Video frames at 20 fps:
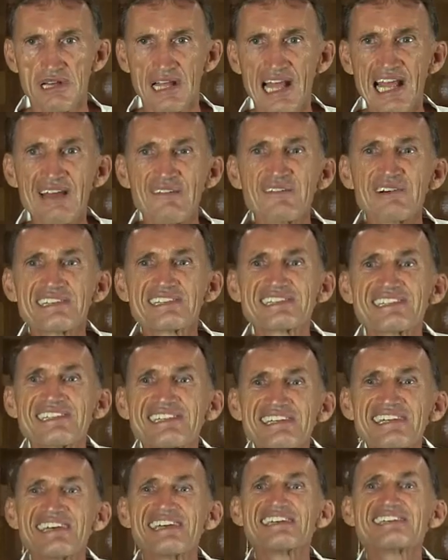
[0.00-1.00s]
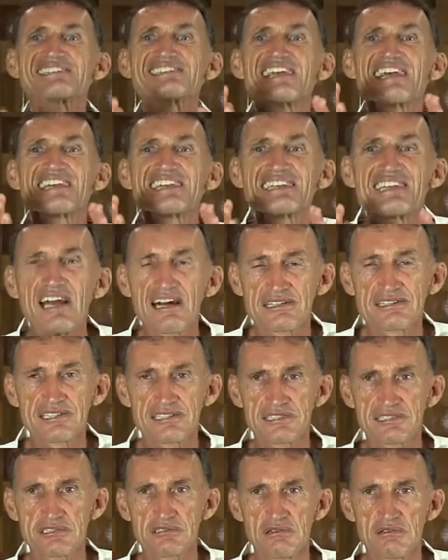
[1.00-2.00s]
Everything is
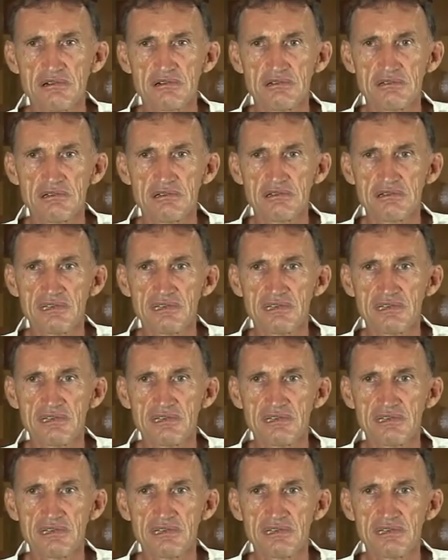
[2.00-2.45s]
just so.